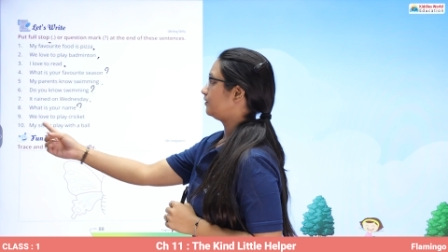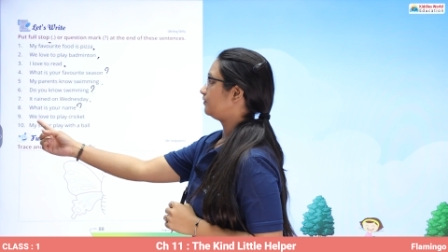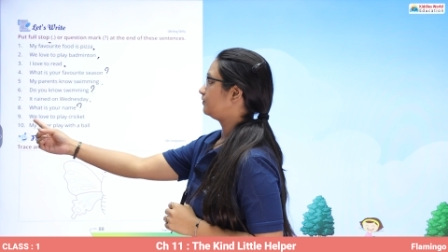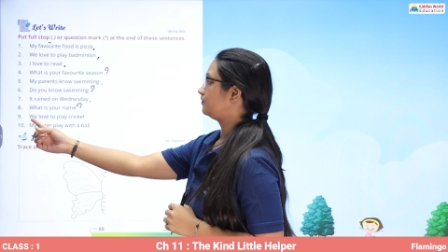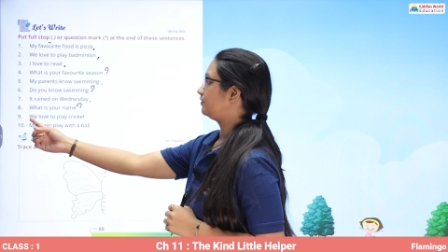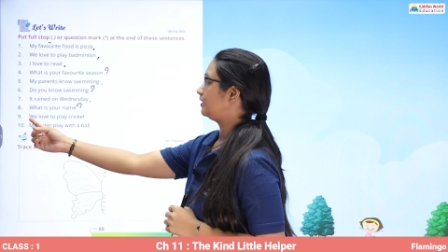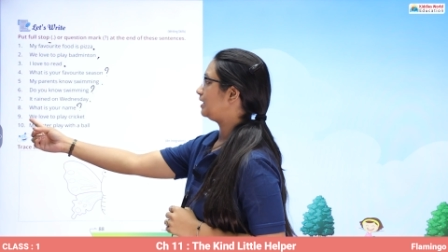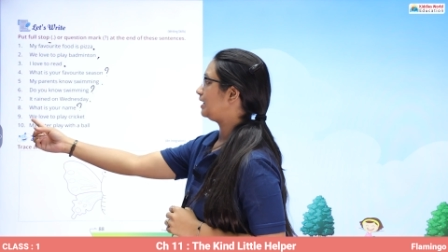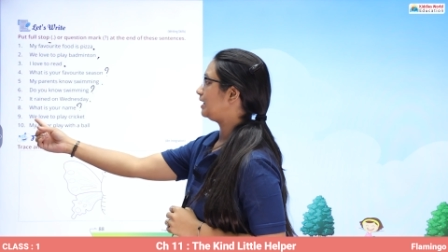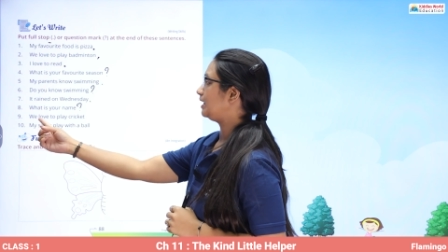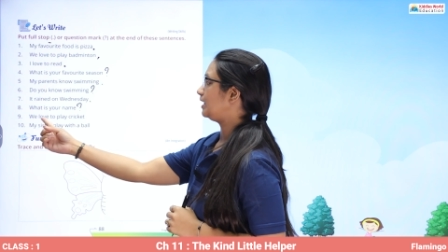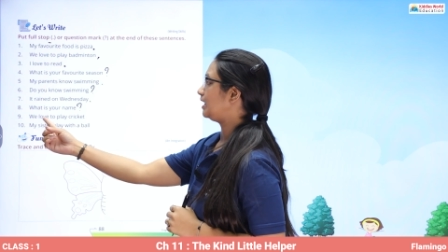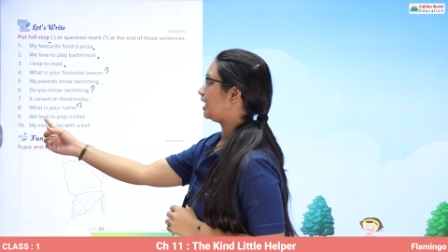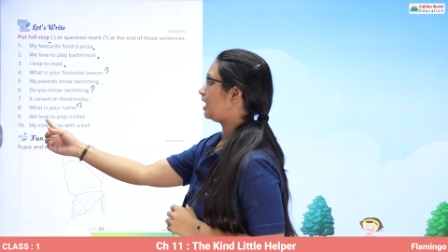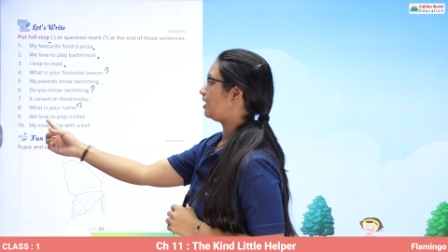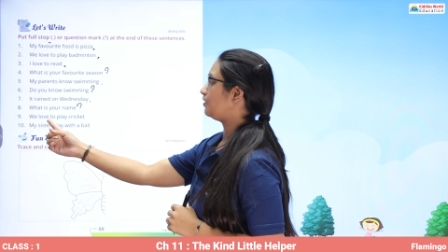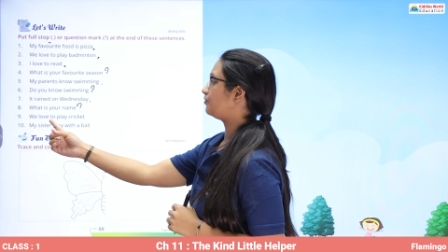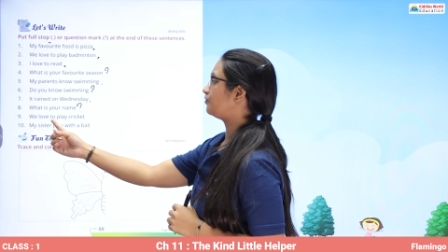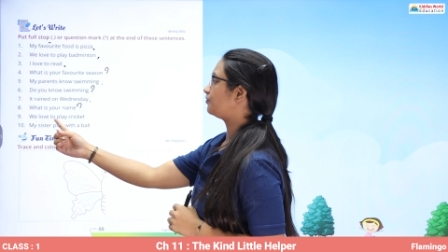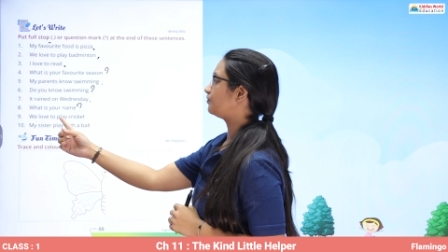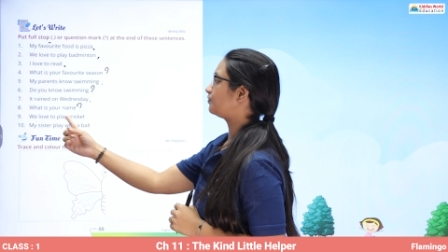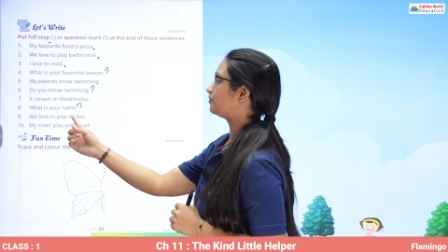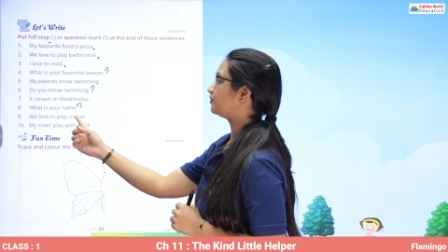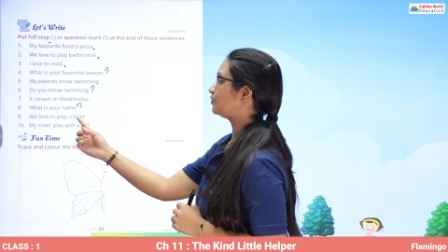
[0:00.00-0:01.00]
We
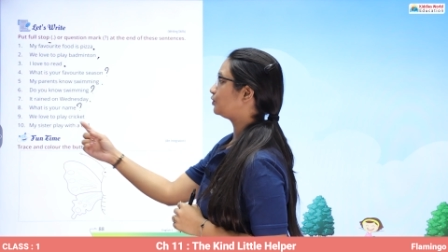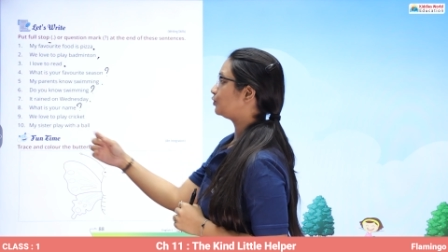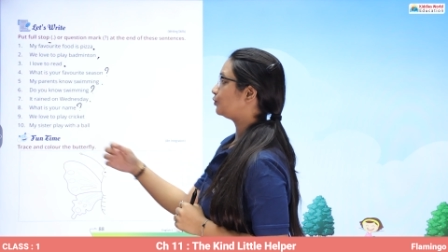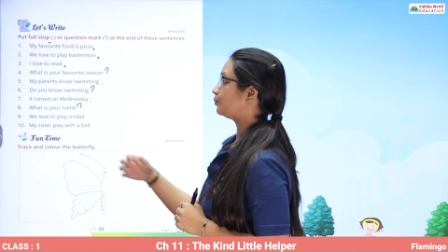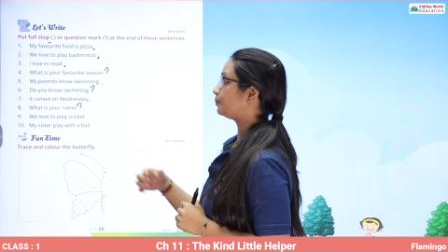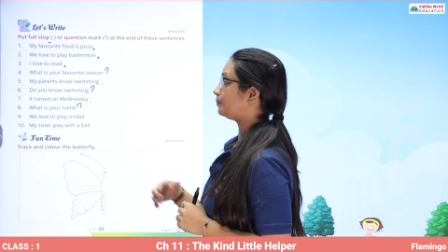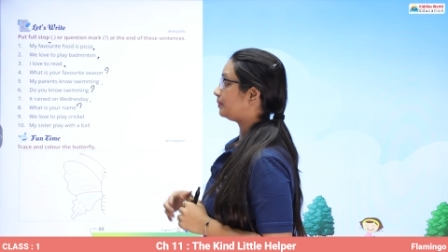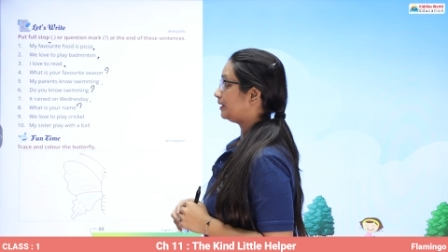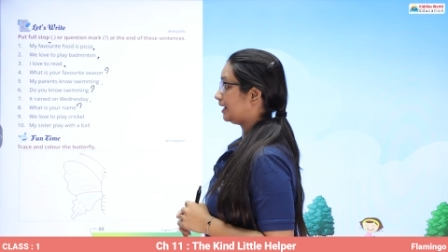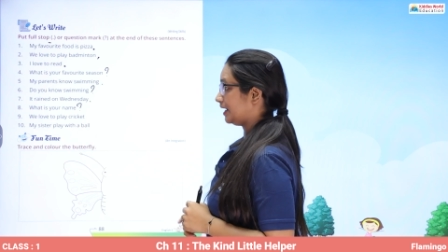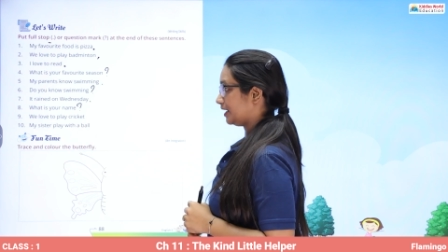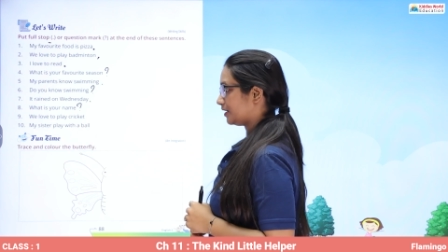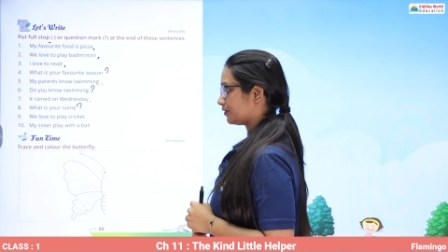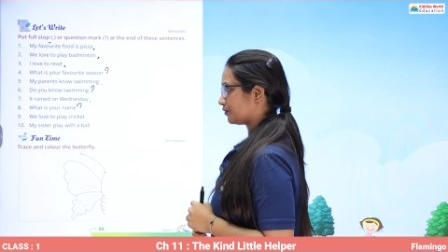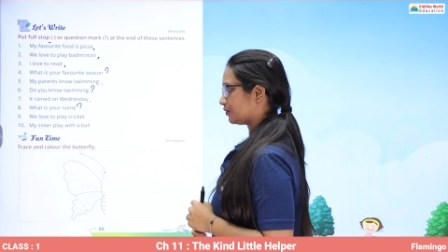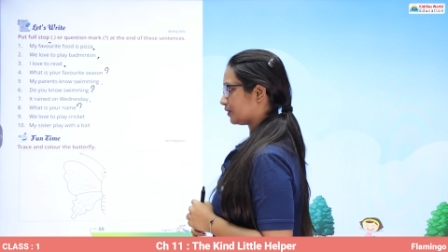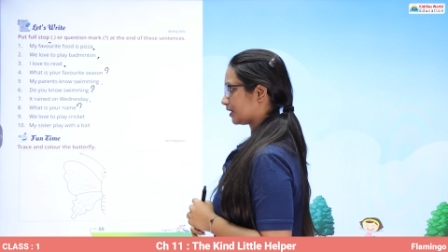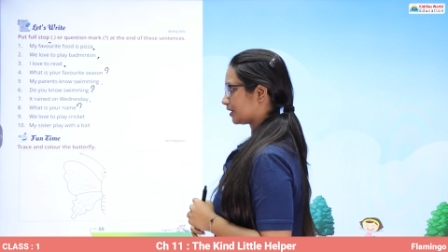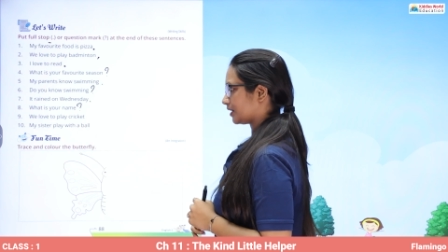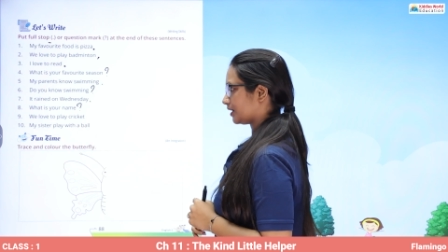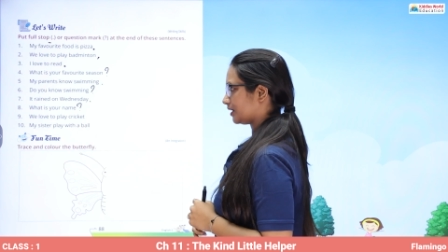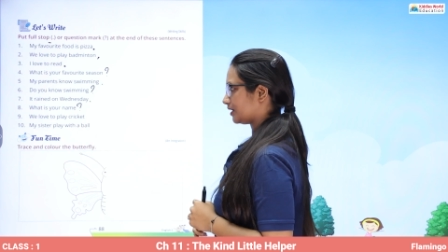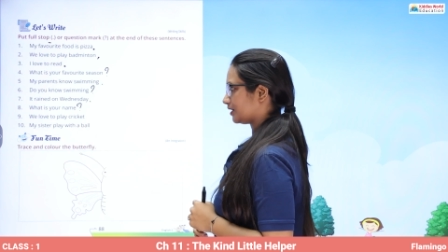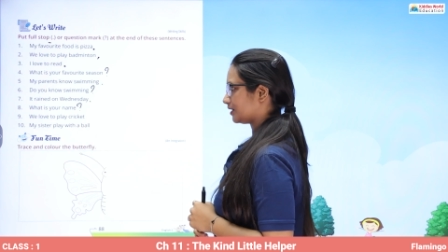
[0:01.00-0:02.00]
love to play
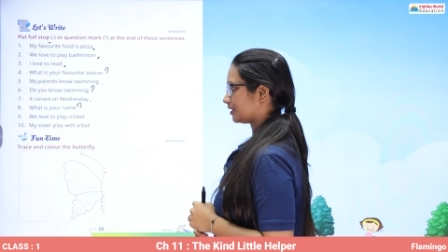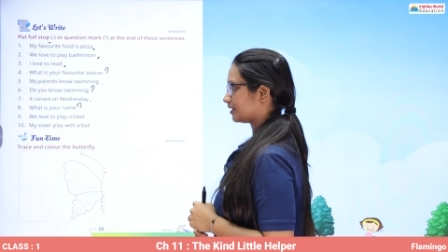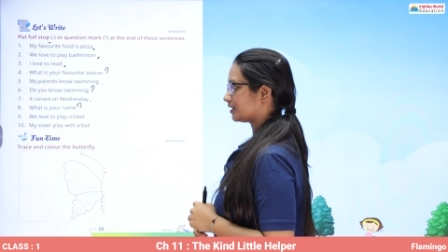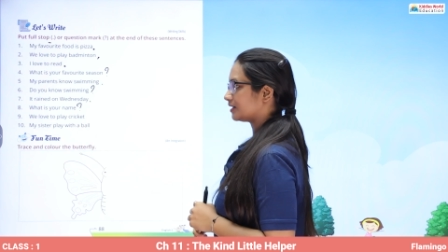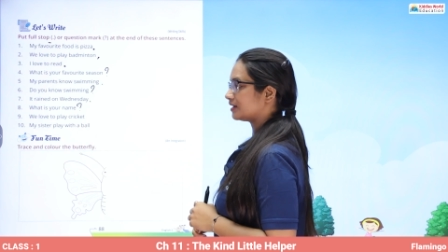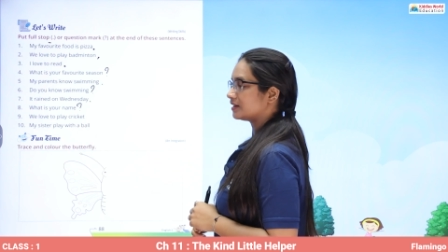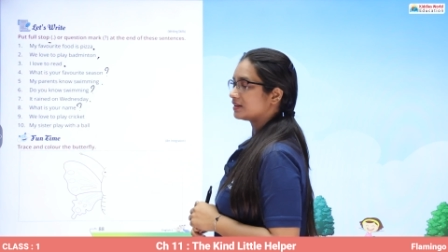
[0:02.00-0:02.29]
cricket.